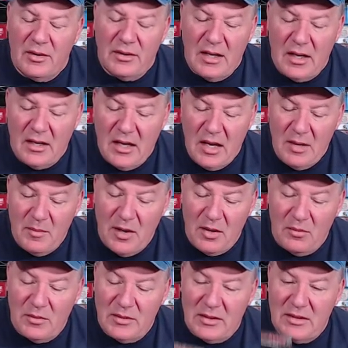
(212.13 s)
they came out
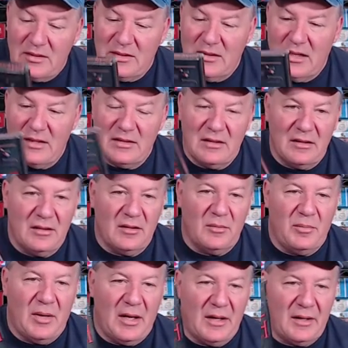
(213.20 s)
with this nice little
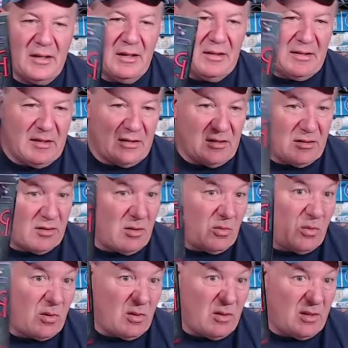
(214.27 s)
pocket edition. So
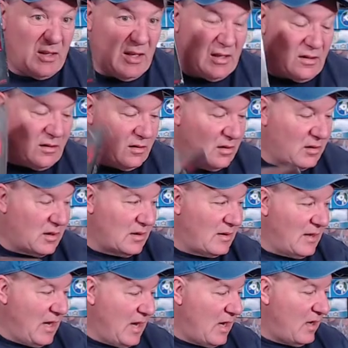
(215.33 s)
we're going to take a look at
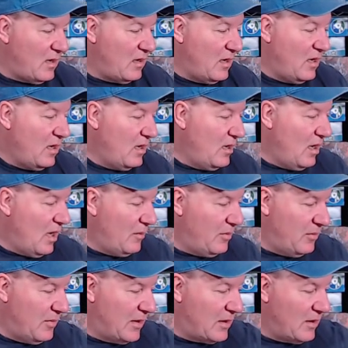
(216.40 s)
that. I'll be
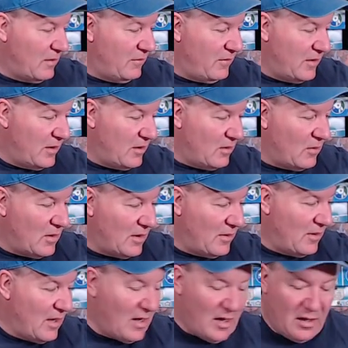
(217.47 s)
making a video on
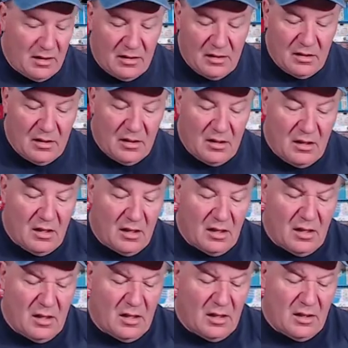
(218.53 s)
that.
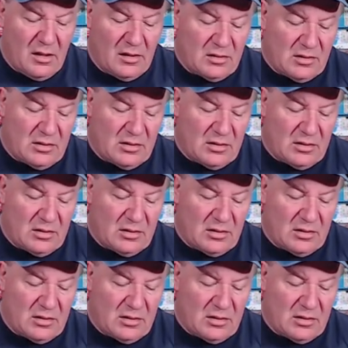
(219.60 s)
Uh,